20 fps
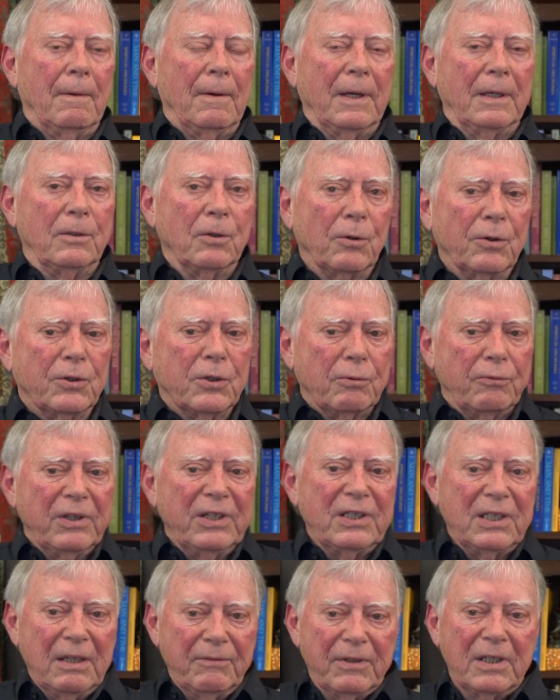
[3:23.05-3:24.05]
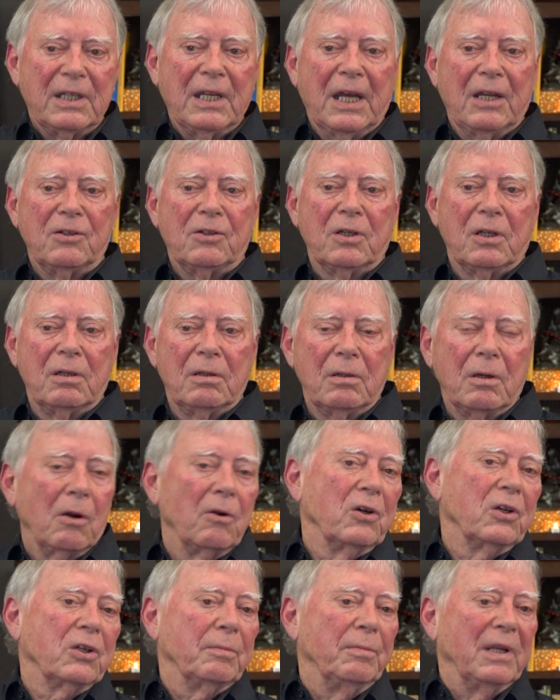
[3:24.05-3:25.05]
in order to receive attention,
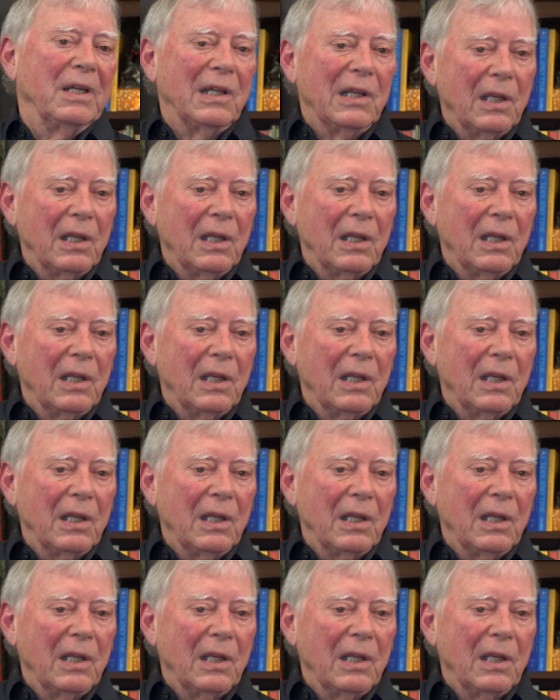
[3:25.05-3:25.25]
nourishment,